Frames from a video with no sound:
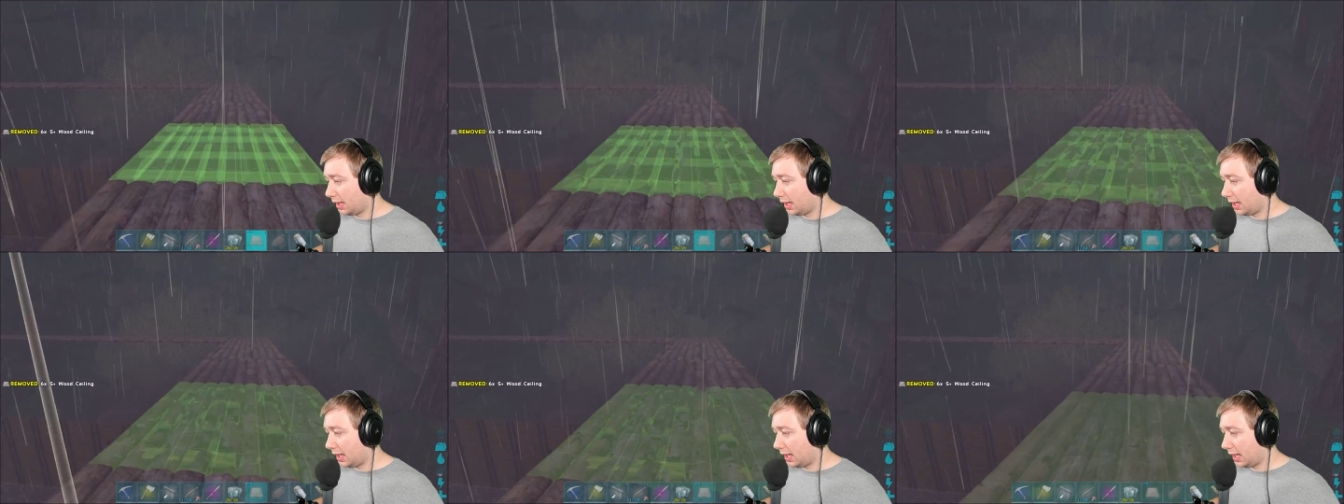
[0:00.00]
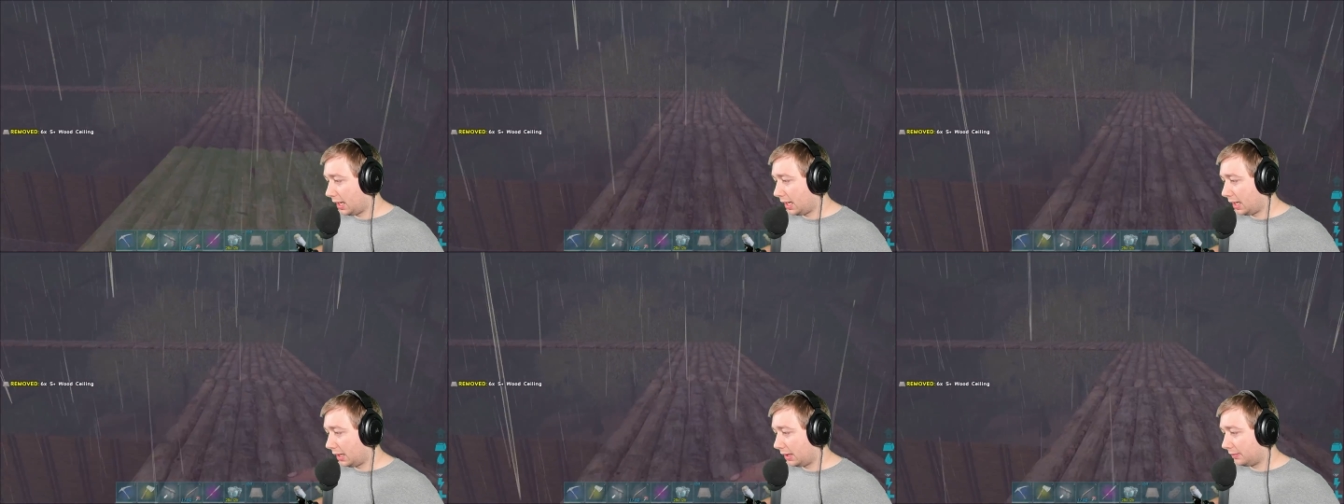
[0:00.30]

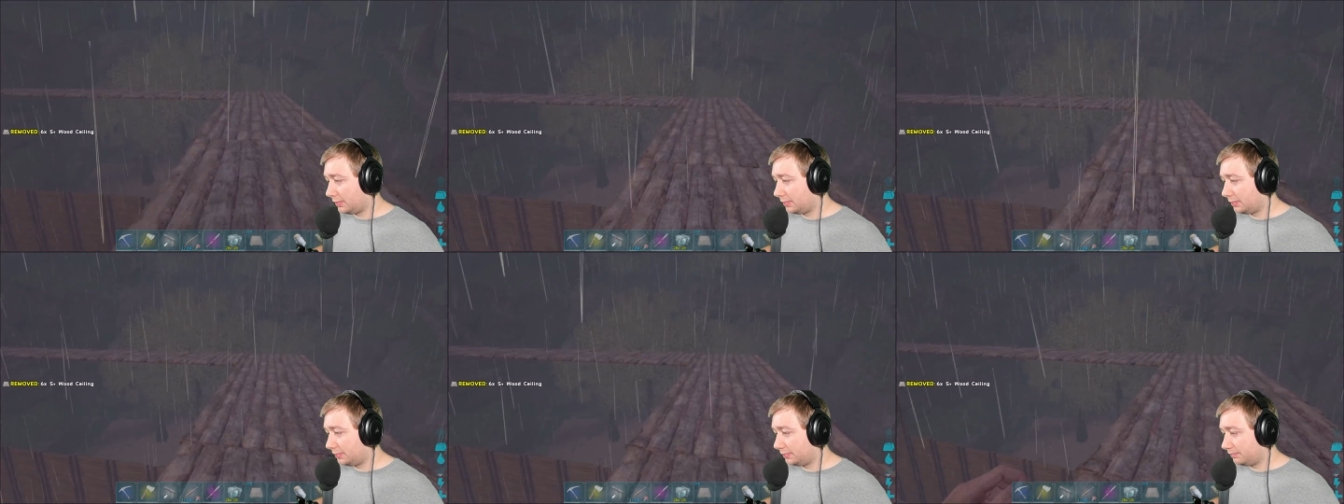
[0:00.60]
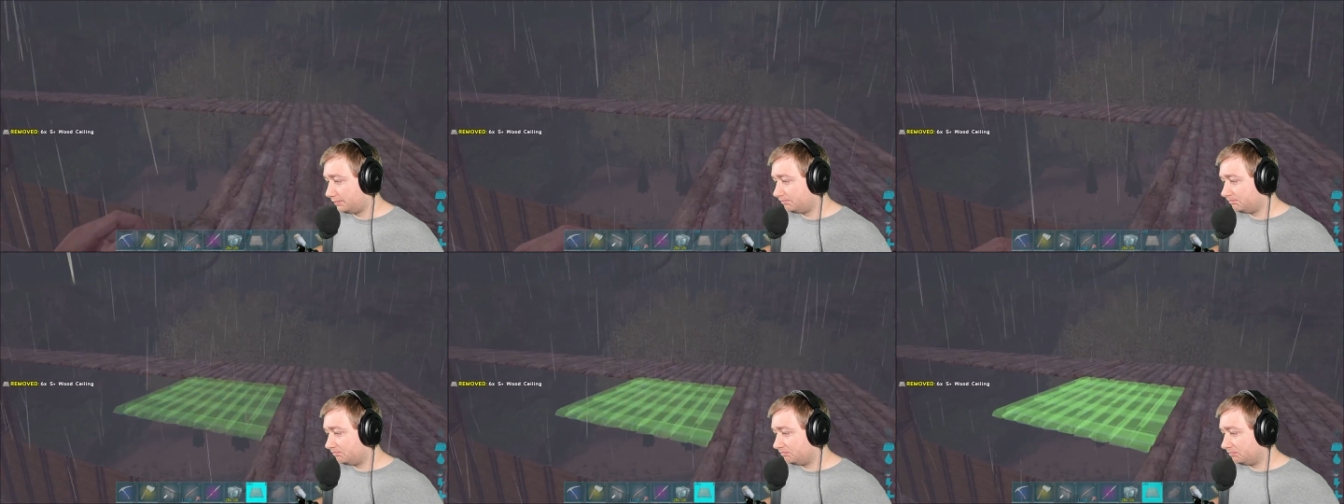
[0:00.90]

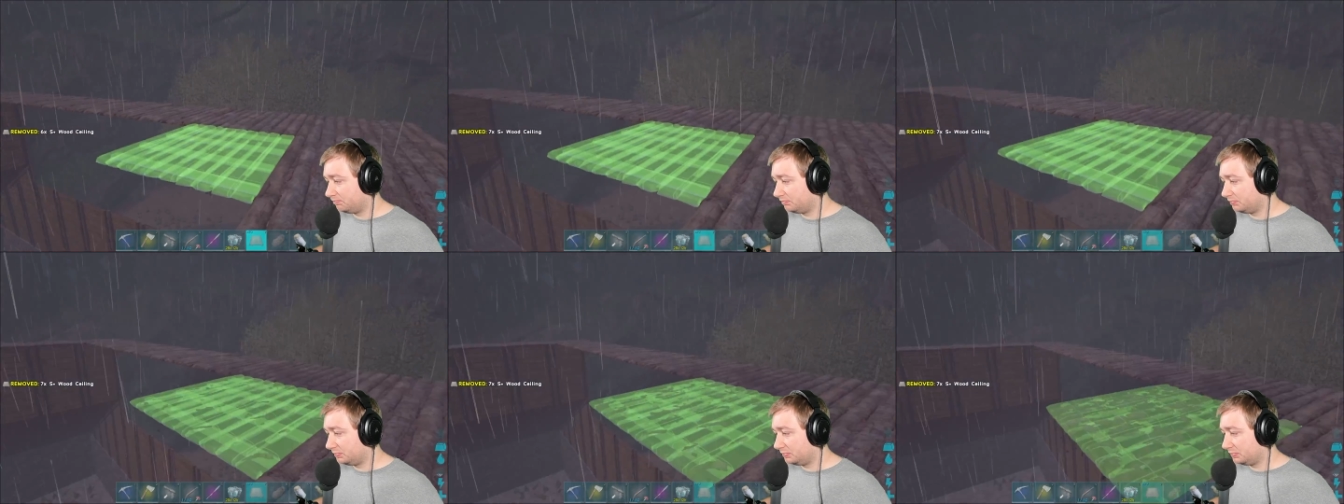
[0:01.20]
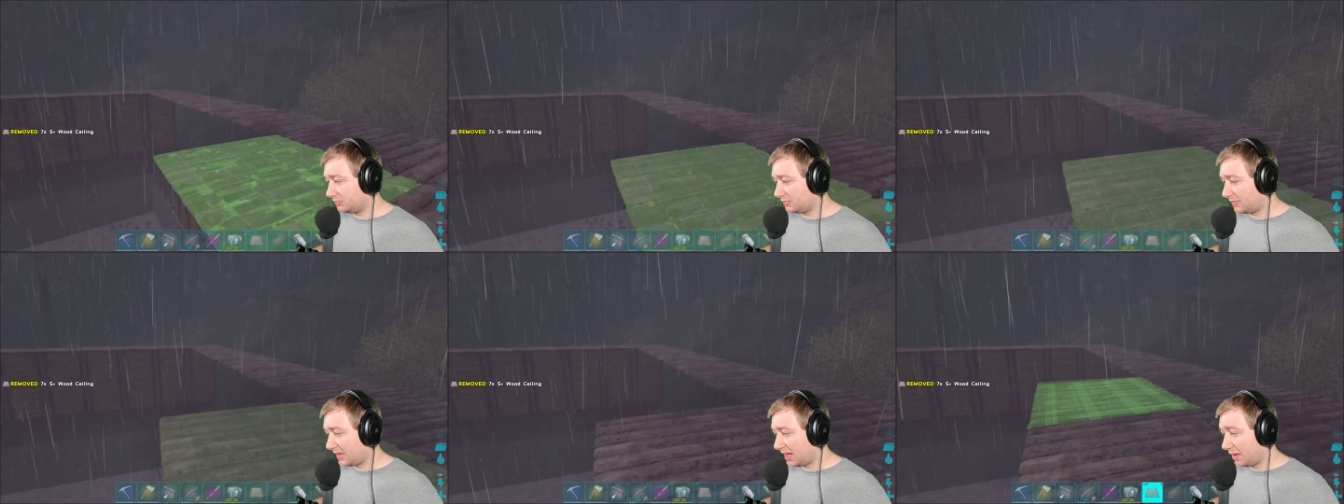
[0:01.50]

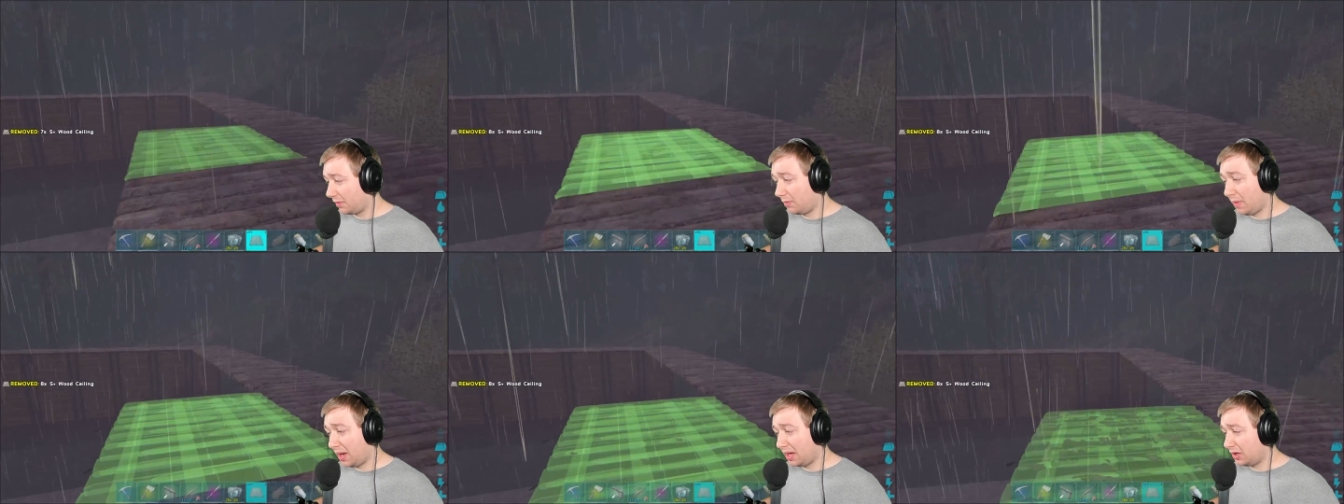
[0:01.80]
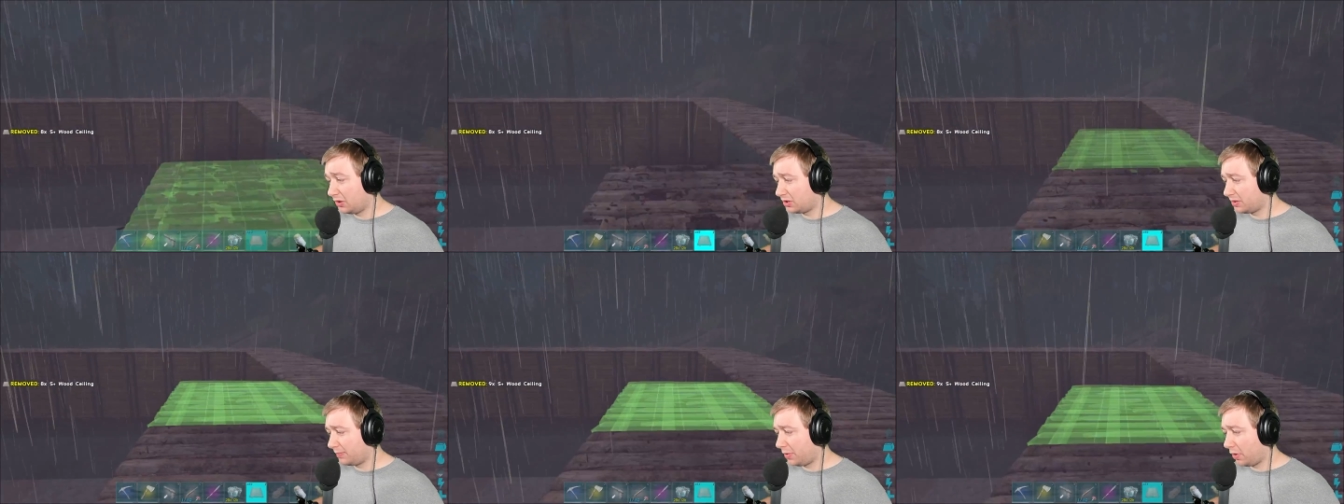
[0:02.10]
And we might
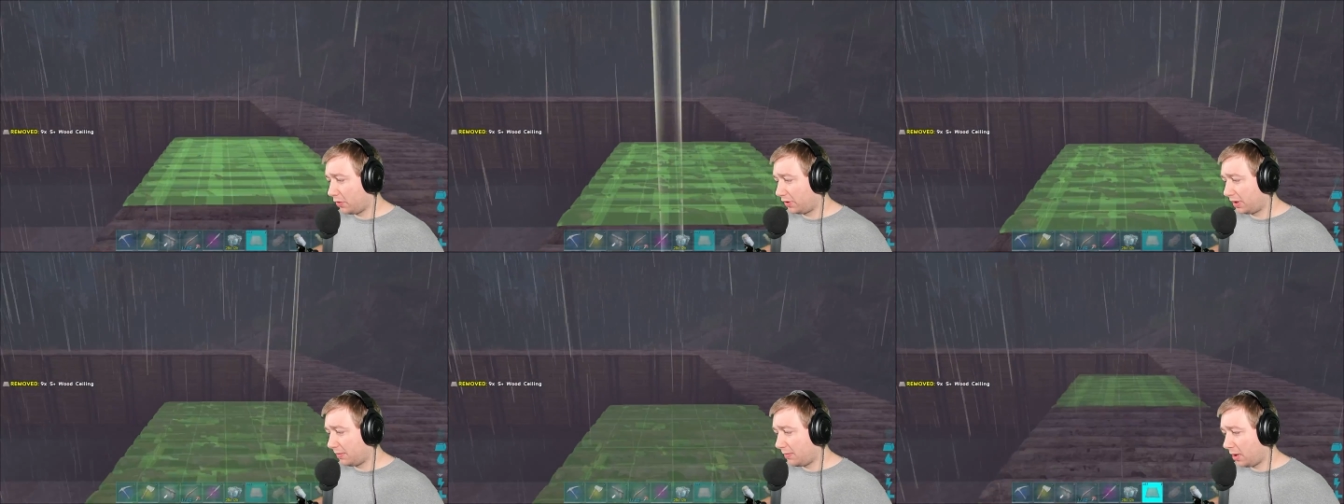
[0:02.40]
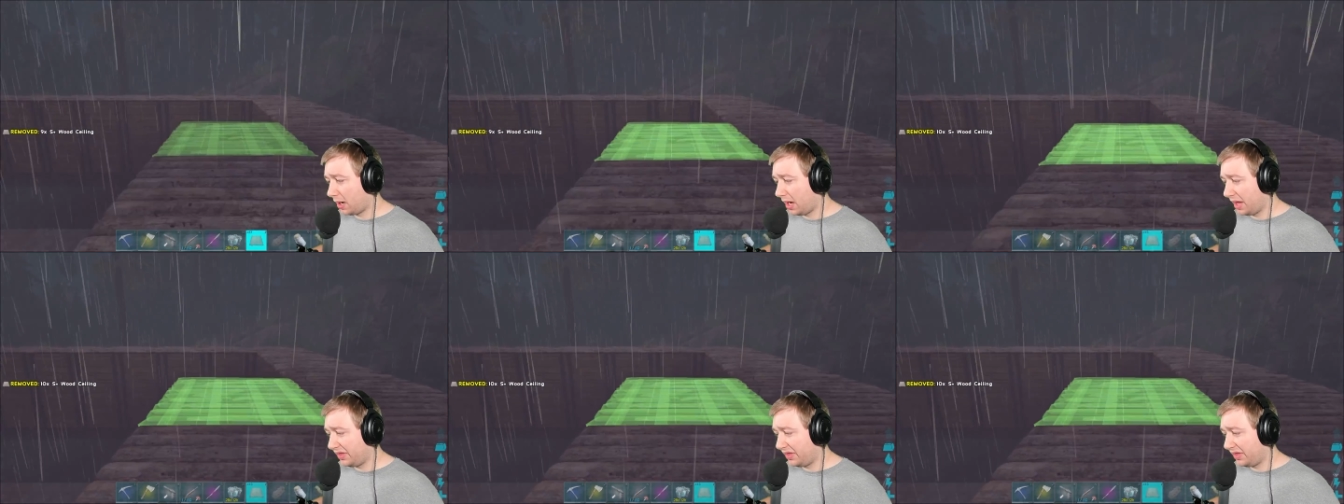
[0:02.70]
do some Pokemon.